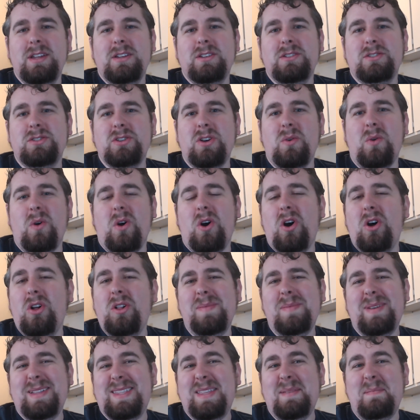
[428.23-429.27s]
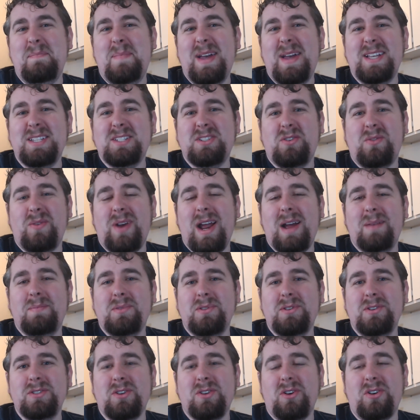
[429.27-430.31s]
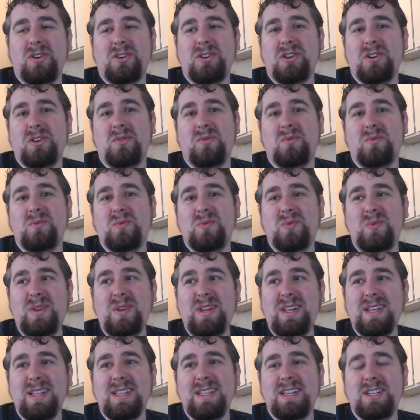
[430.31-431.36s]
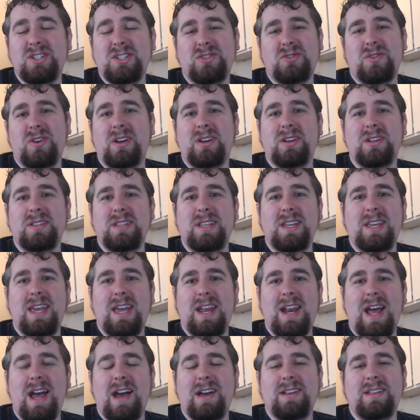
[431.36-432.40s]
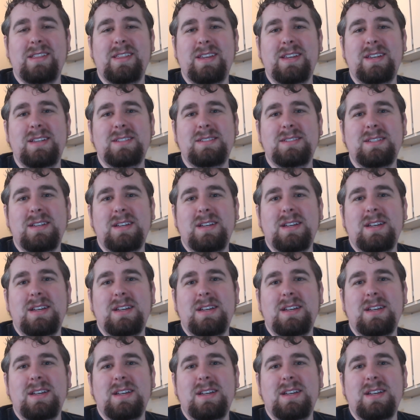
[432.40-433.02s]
So all but the best grapplers are going to really struggle to get out of these.